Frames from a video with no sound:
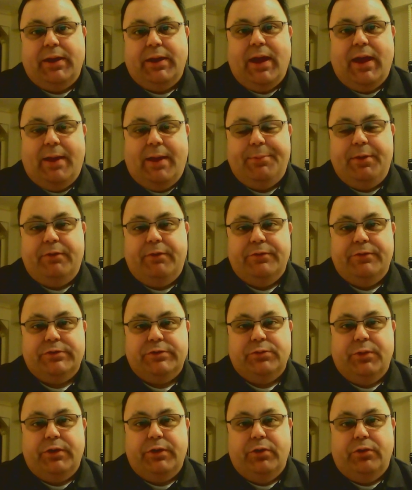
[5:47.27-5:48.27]
copy of it
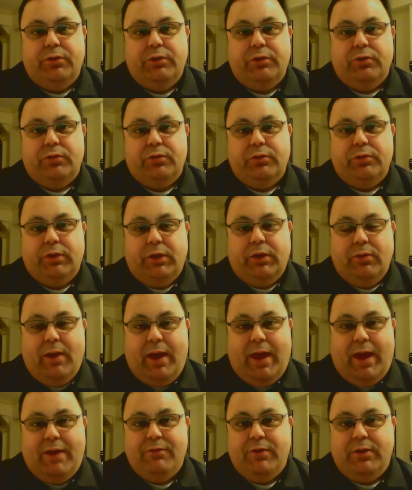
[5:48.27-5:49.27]
so I know that you
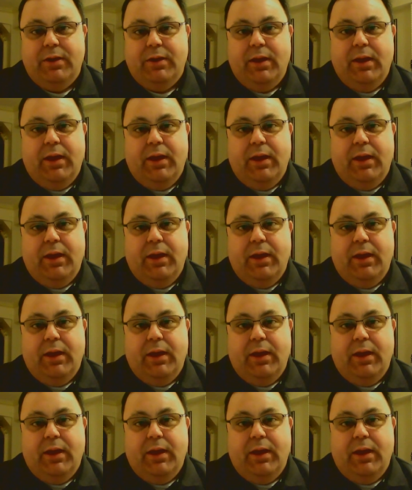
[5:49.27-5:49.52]
have it.